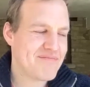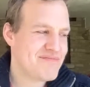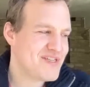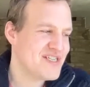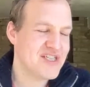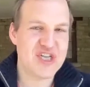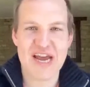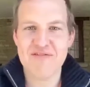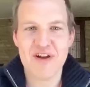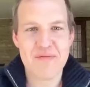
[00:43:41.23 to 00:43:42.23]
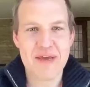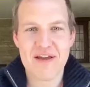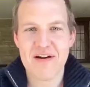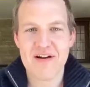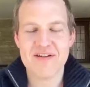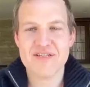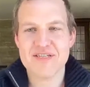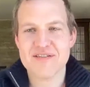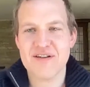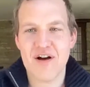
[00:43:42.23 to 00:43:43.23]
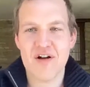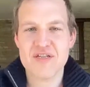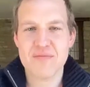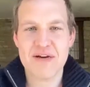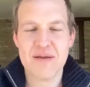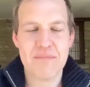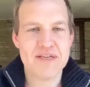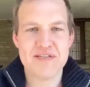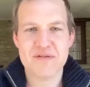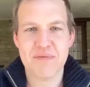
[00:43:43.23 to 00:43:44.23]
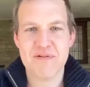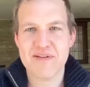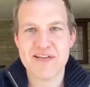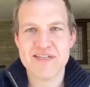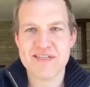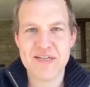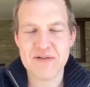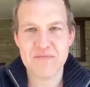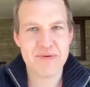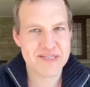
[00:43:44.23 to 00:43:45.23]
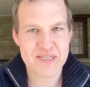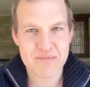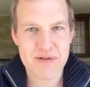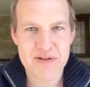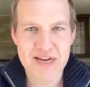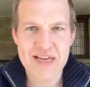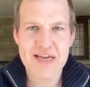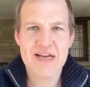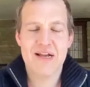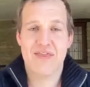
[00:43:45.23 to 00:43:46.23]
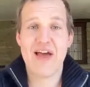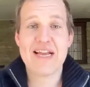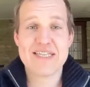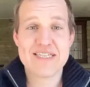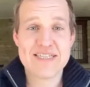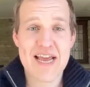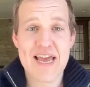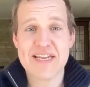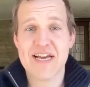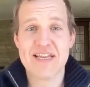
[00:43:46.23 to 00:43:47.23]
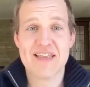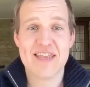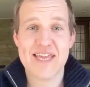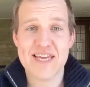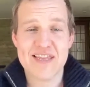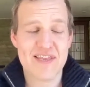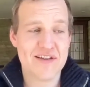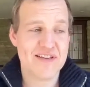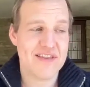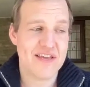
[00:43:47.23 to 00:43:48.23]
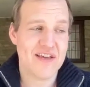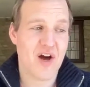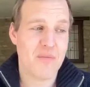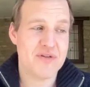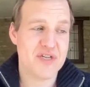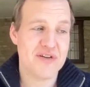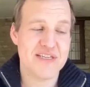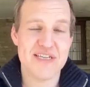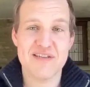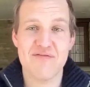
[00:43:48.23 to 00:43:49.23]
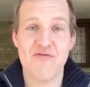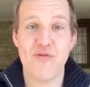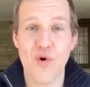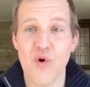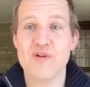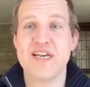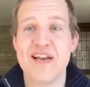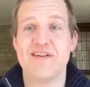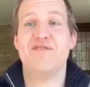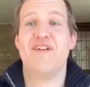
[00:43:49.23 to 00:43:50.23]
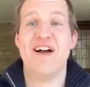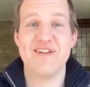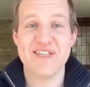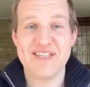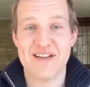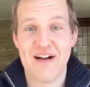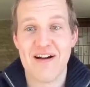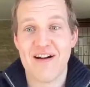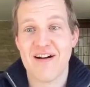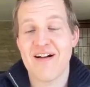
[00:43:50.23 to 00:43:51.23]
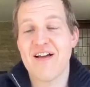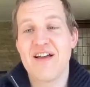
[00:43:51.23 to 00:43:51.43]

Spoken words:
just generally because ultimately business building is still business building. That said, I think that the opportunities for technical founders are